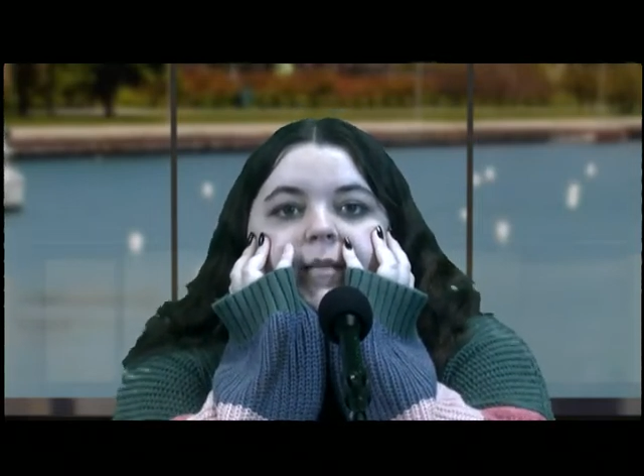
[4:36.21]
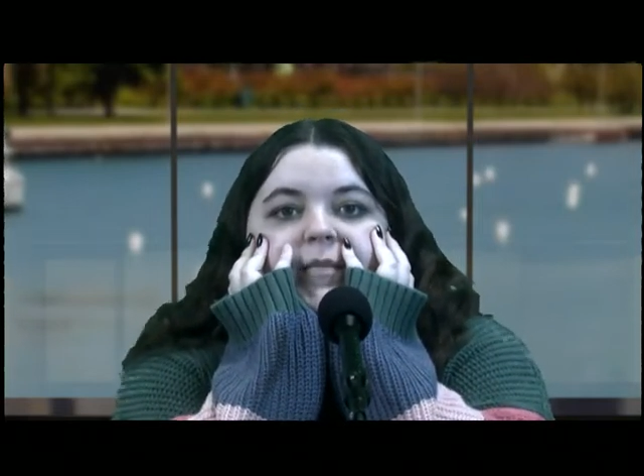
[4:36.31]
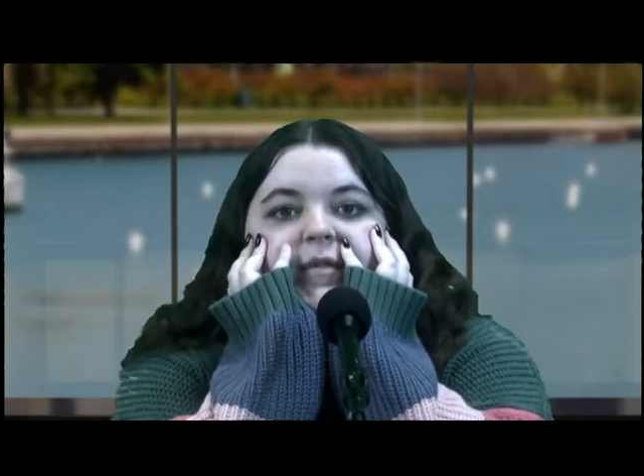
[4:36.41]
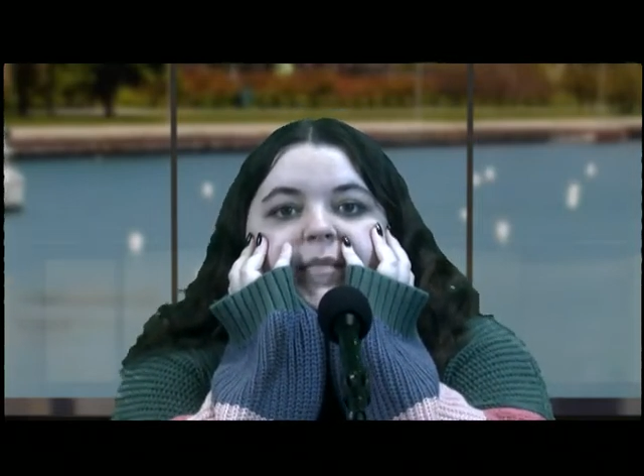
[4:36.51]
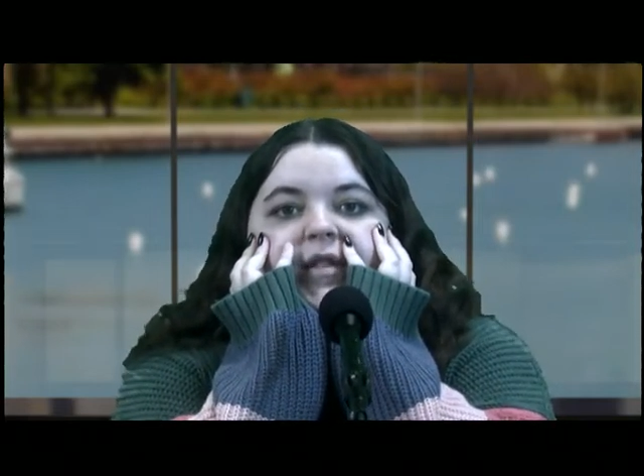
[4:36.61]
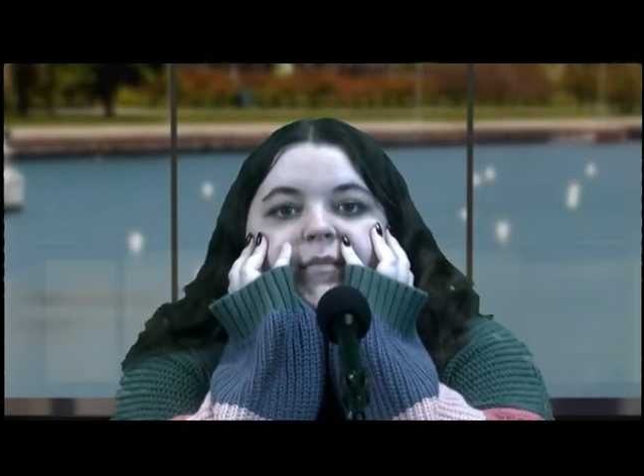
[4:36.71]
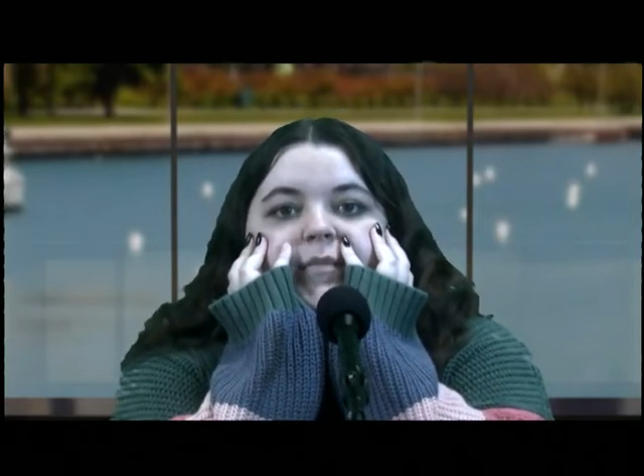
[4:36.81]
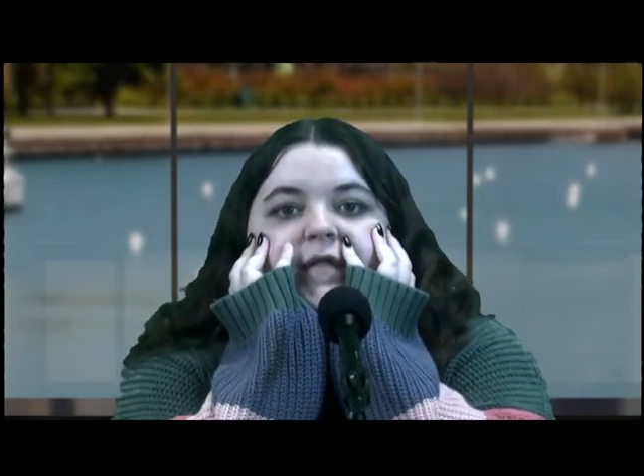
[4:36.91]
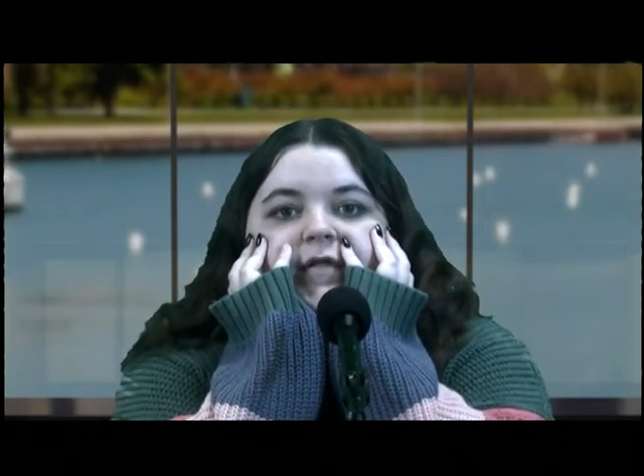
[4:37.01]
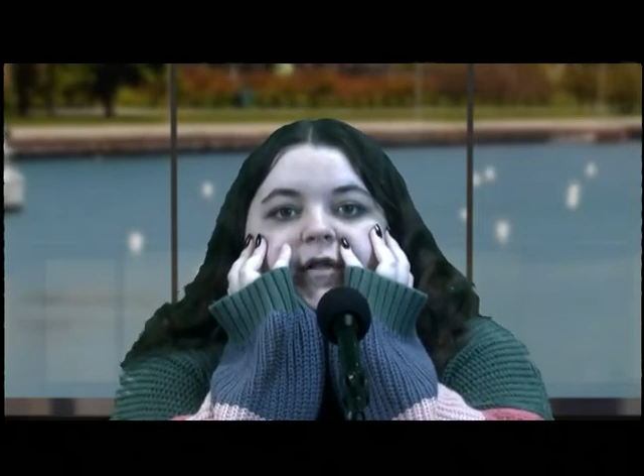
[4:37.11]
Meet by the
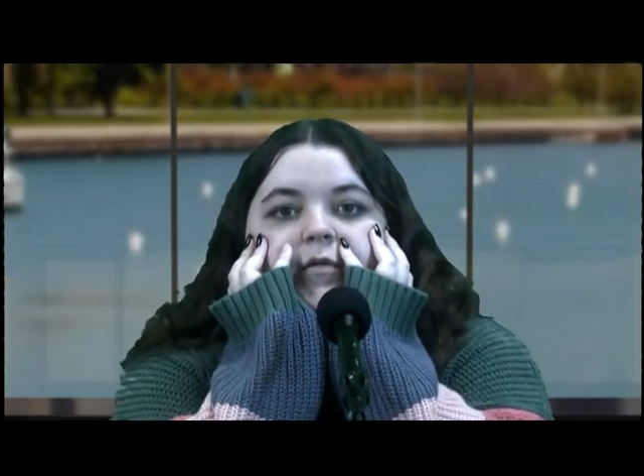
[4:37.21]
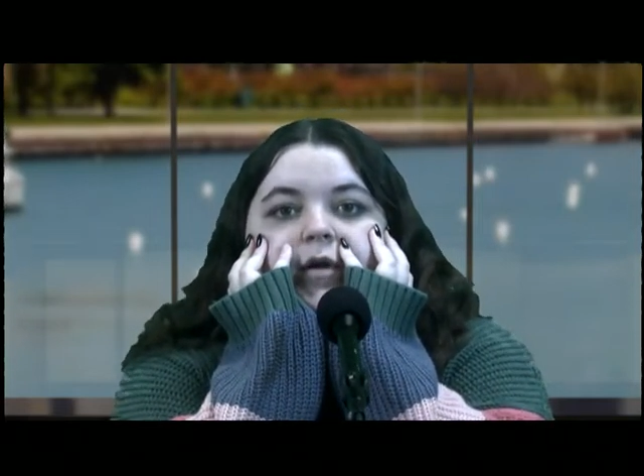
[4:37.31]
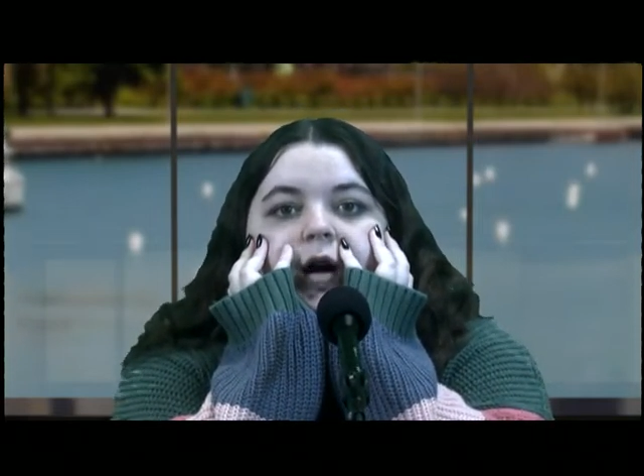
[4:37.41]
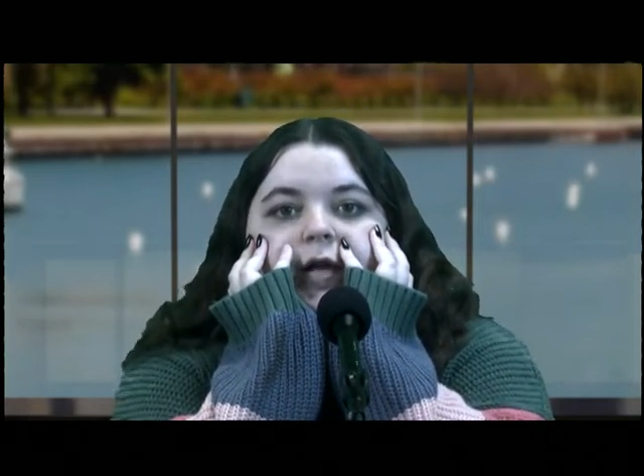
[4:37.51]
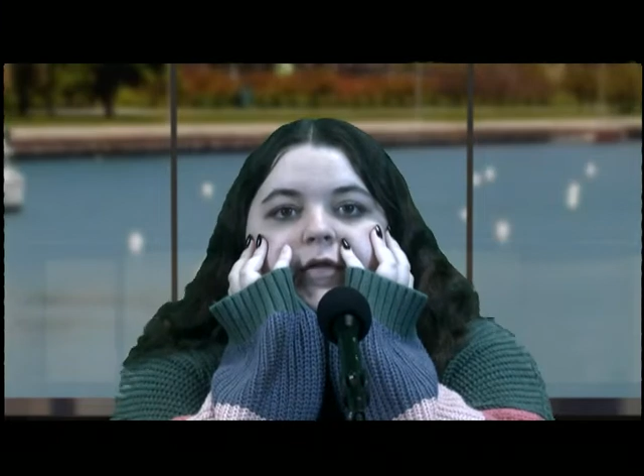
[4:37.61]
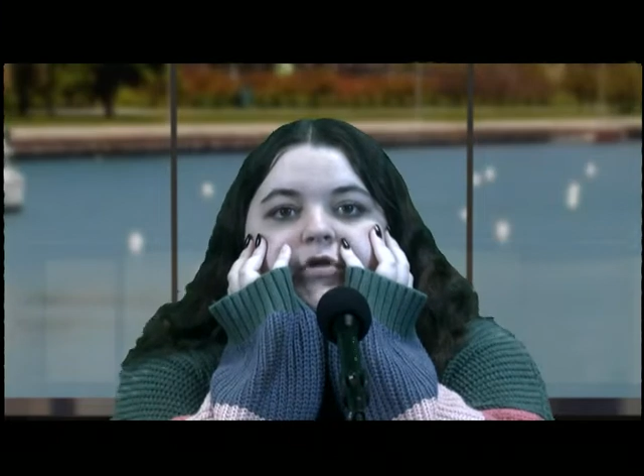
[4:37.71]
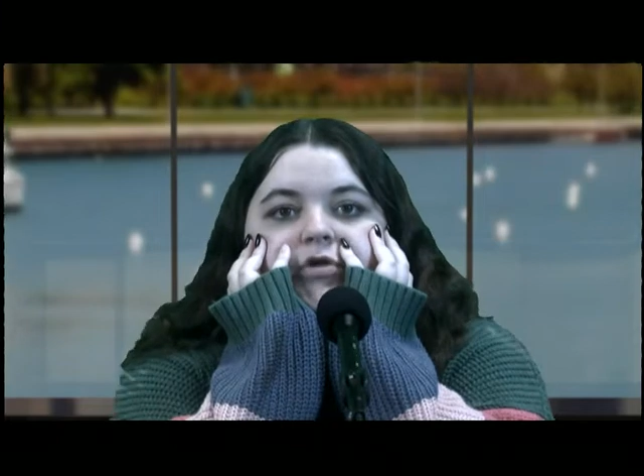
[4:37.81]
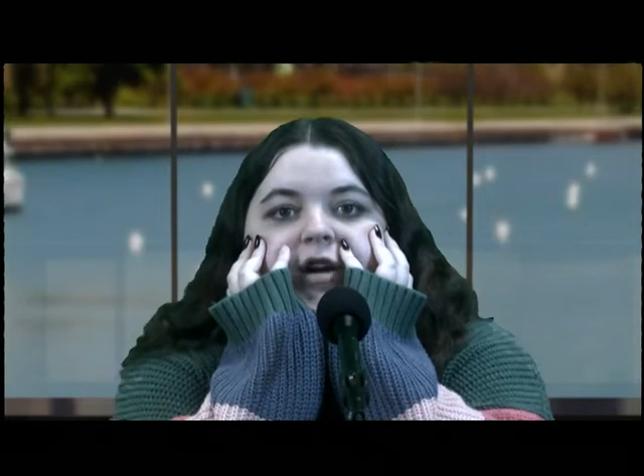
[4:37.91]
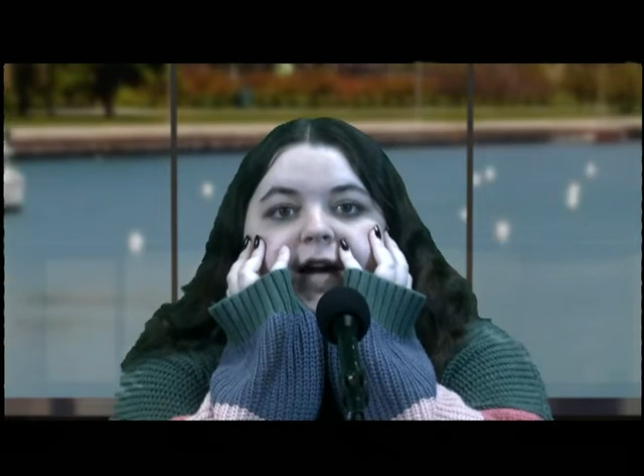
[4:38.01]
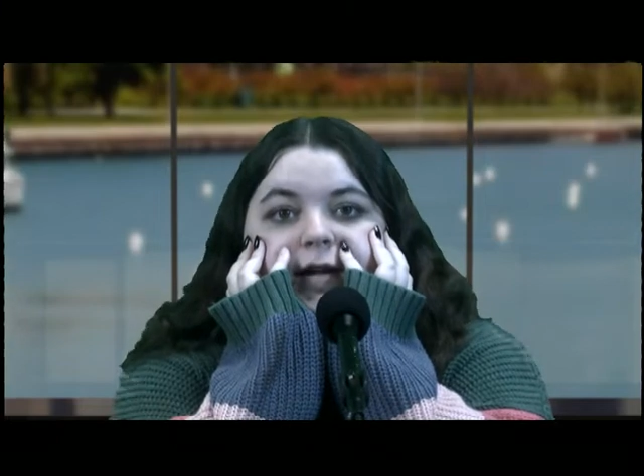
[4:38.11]
Buffalo, not the
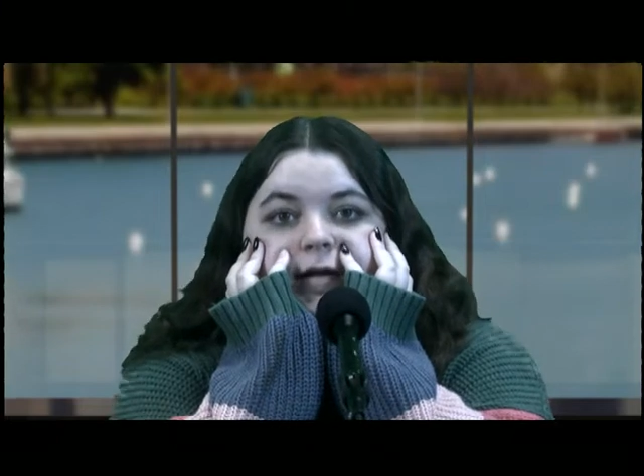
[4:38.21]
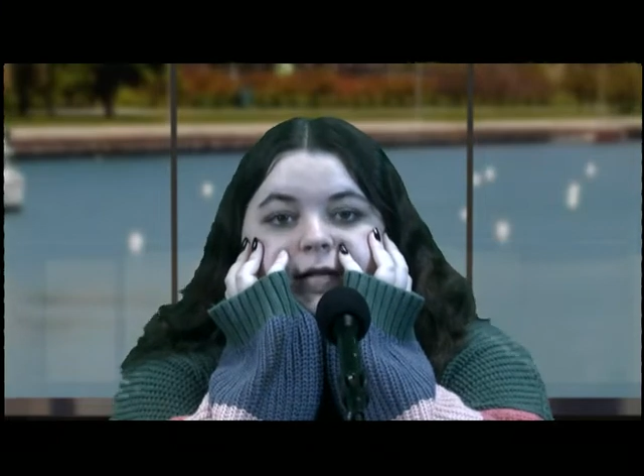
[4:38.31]
track.